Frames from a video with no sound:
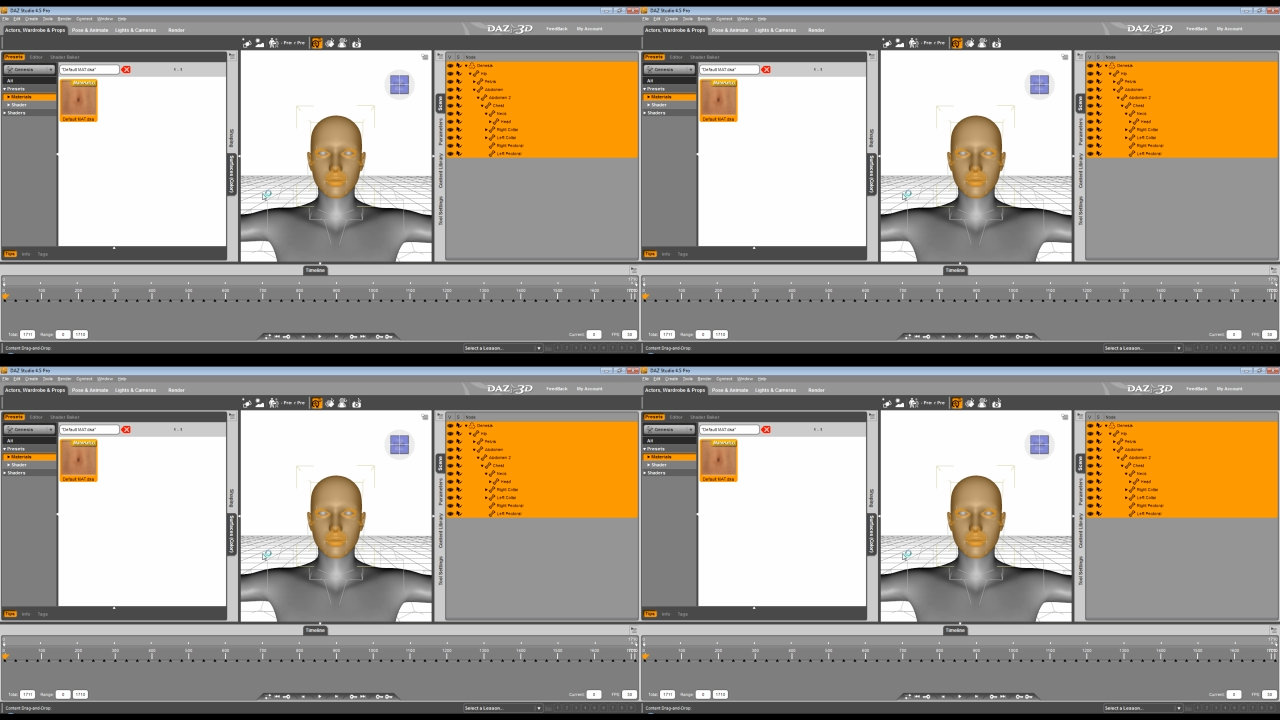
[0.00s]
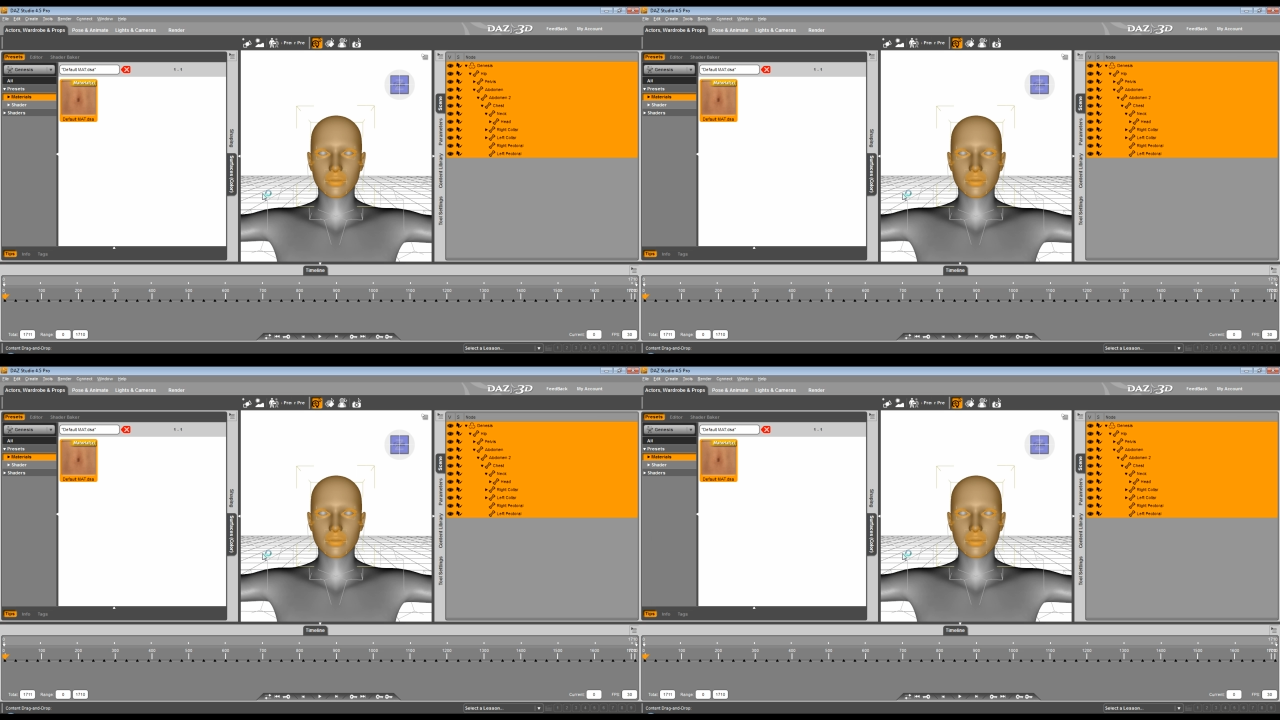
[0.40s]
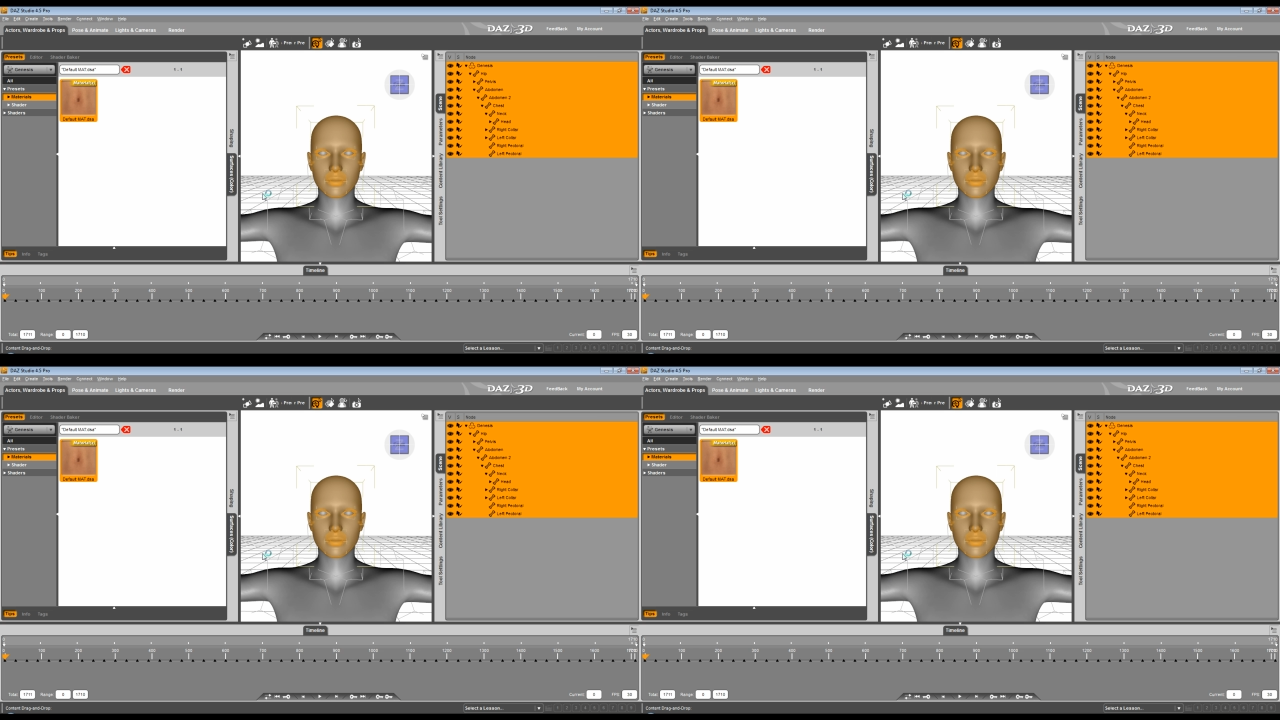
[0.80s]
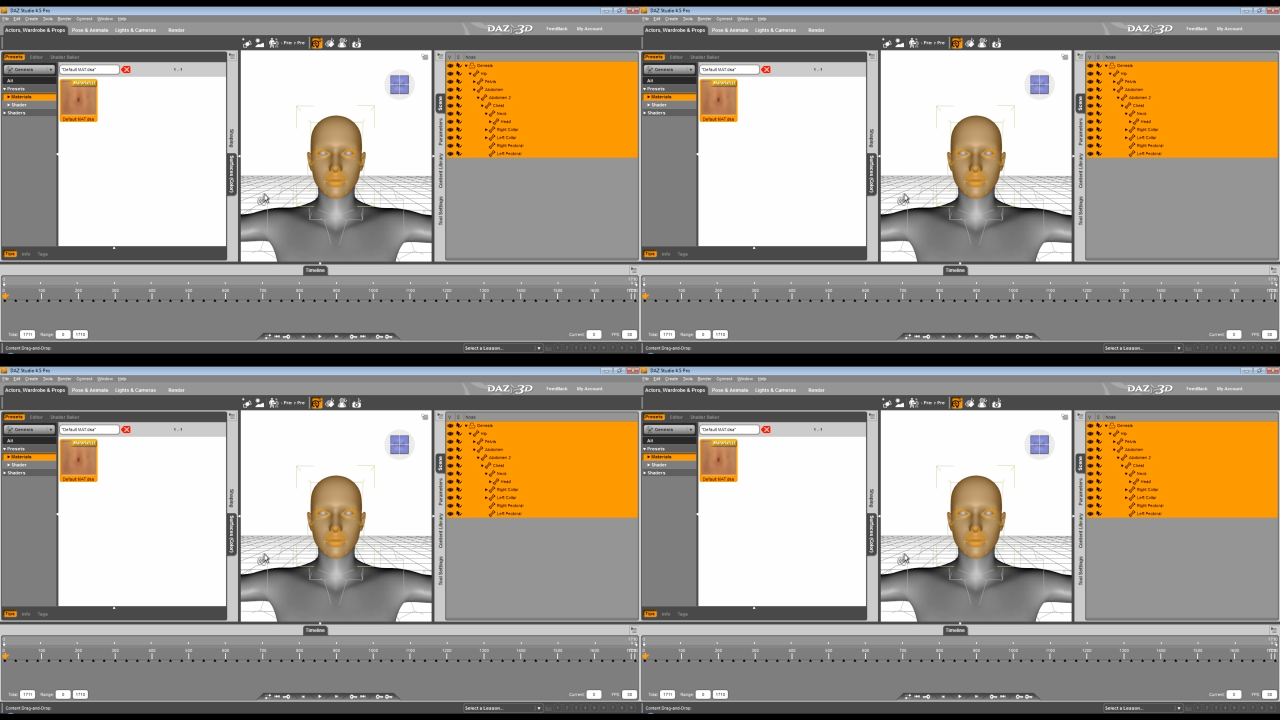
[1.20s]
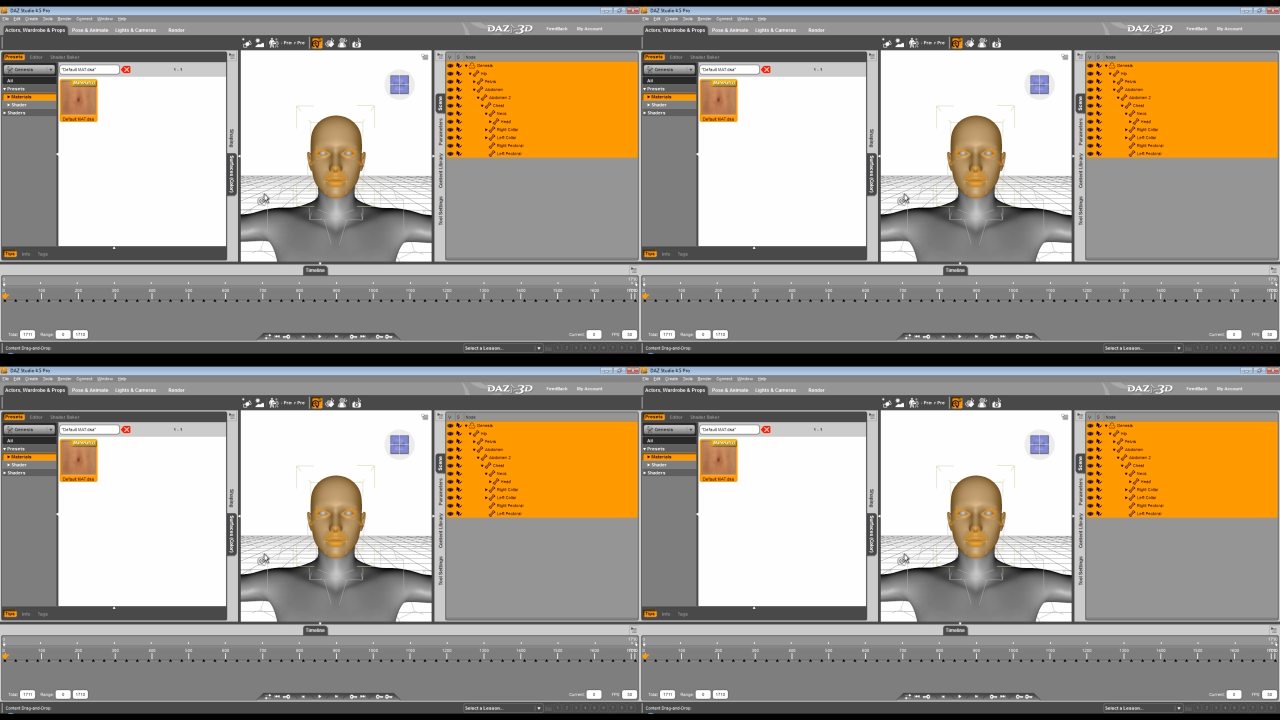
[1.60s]

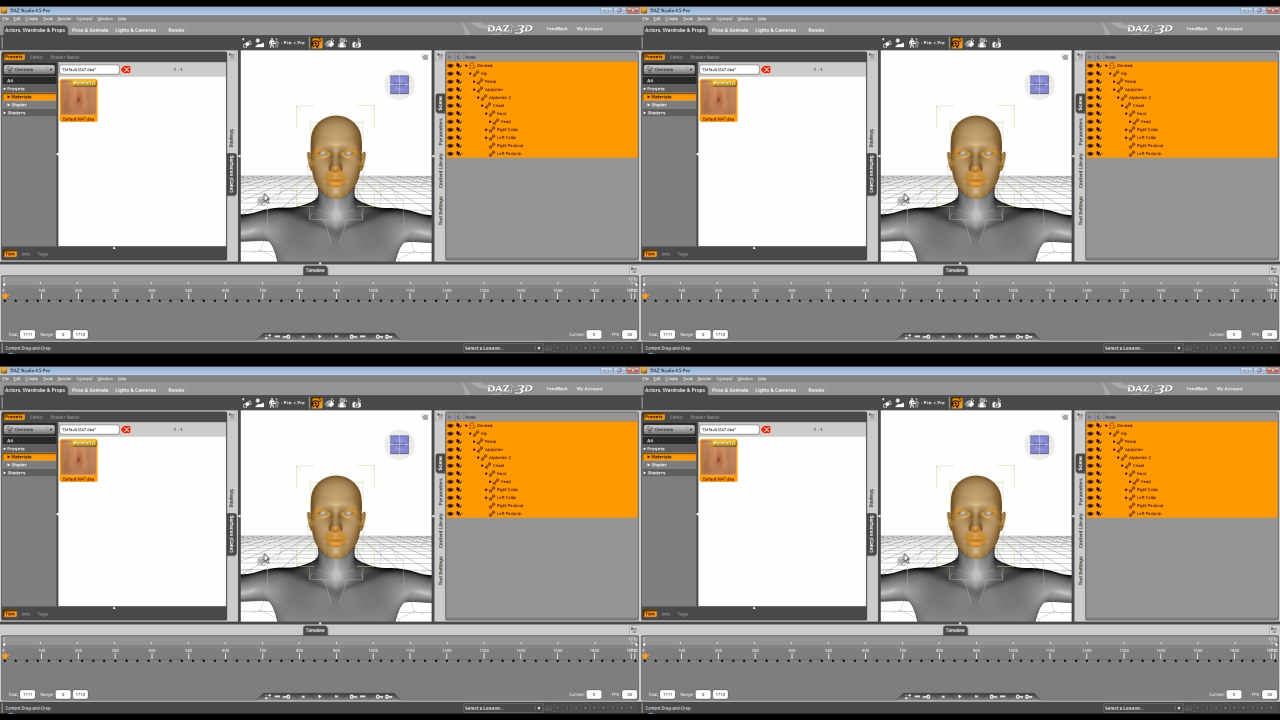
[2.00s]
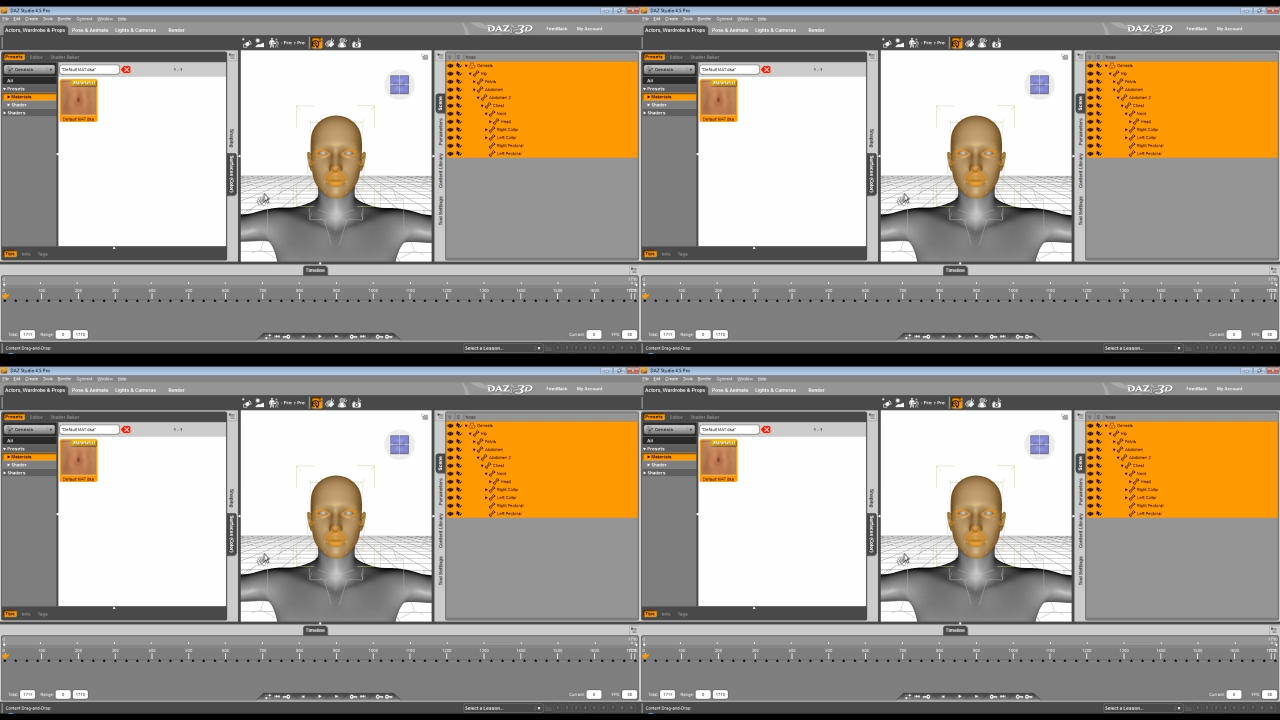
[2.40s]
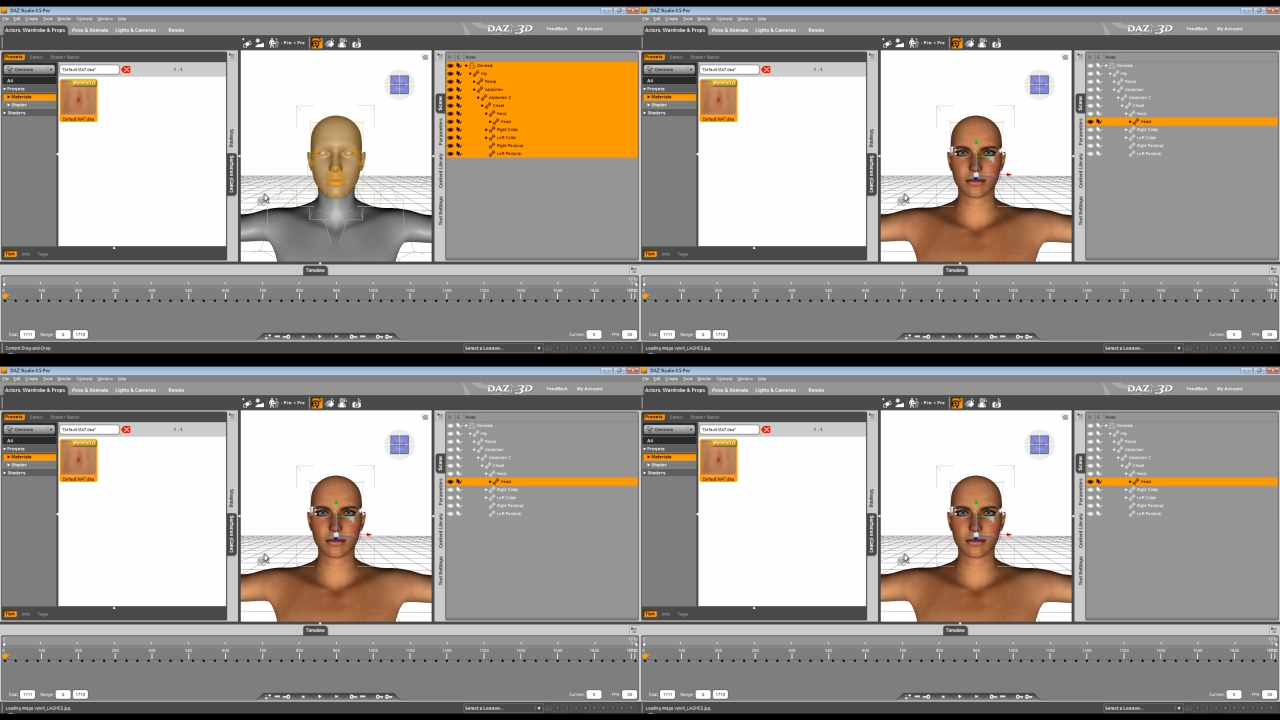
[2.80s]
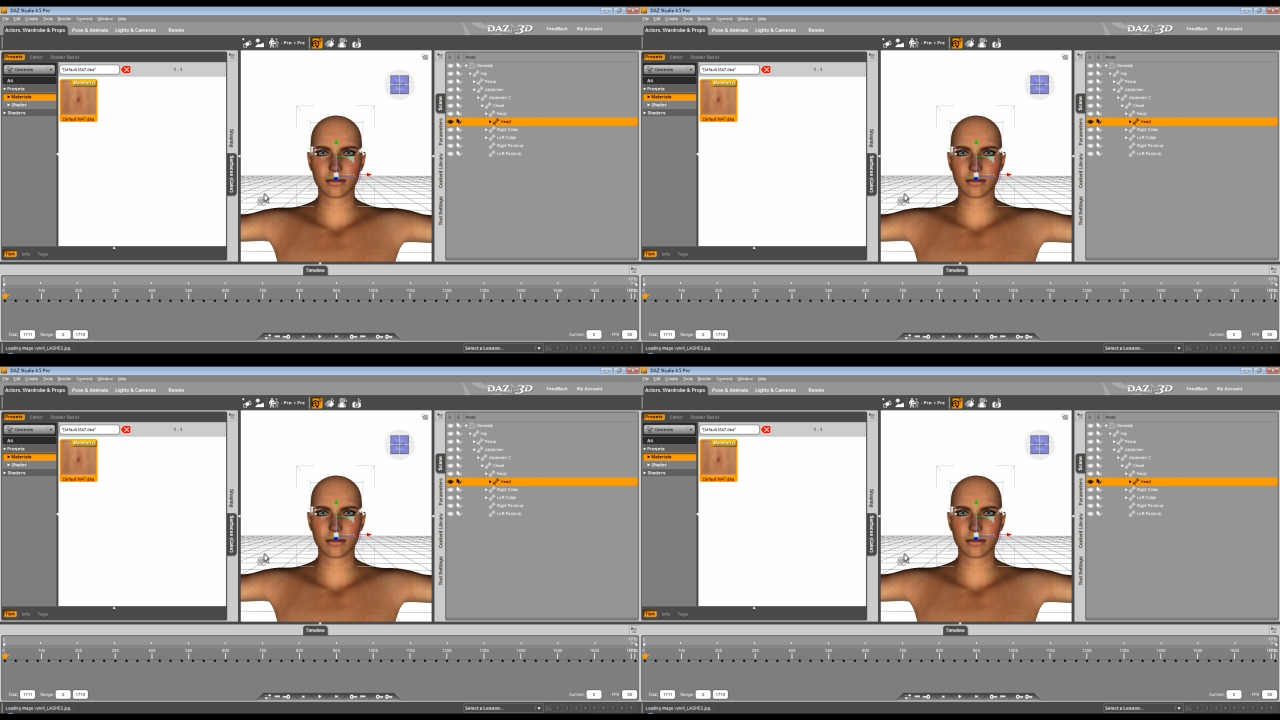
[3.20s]
(silence)